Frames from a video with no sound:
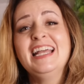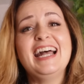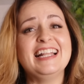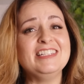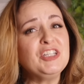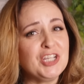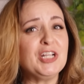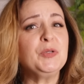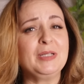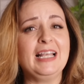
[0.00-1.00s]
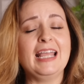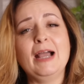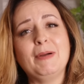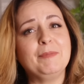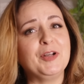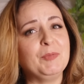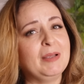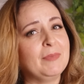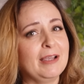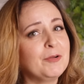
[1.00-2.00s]
And it's genuinely how I'm going to make
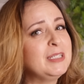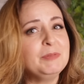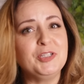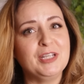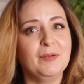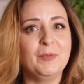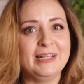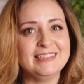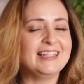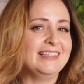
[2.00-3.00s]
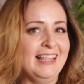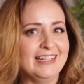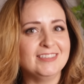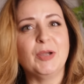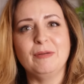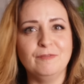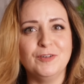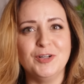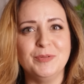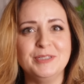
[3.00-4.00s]
my crispy chicken wings and legs going
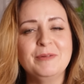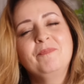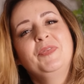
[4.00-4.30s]
forward.